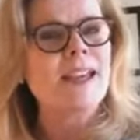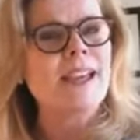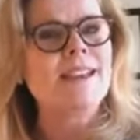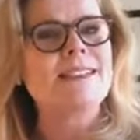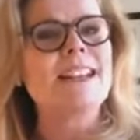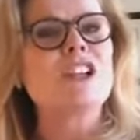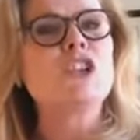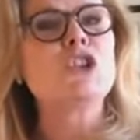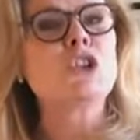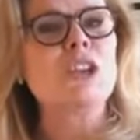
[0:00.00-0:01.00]
It's like a
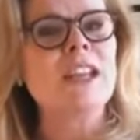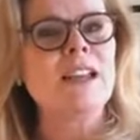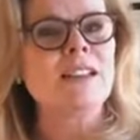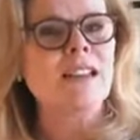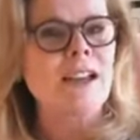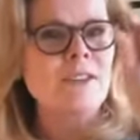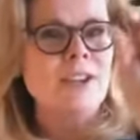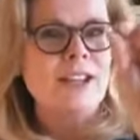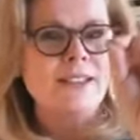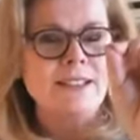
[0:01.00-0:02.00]
turkey in the
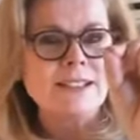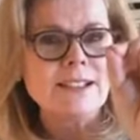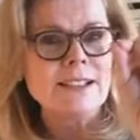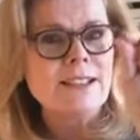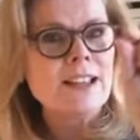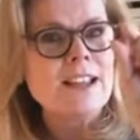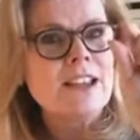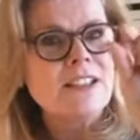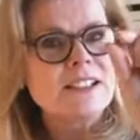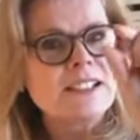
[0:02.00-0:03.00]
oven, and the little
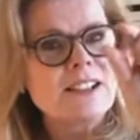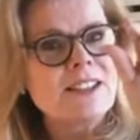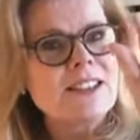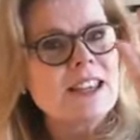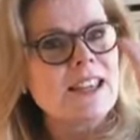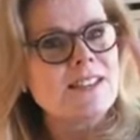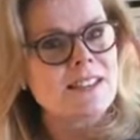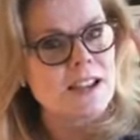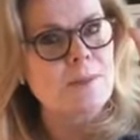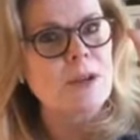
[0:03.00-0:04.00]
the little thingy's
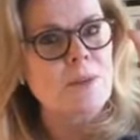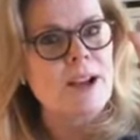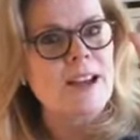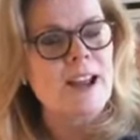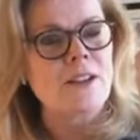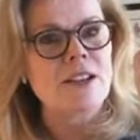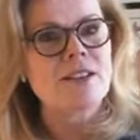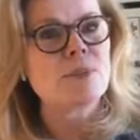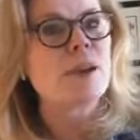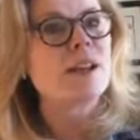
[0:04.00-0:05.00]
coming right out.
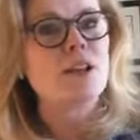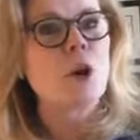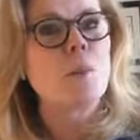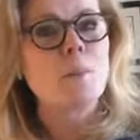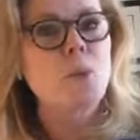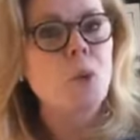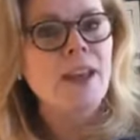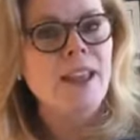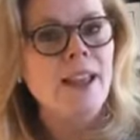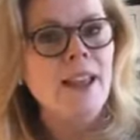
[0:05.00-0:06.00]
It's ready to go
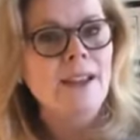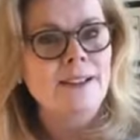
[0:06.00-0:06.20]
boing.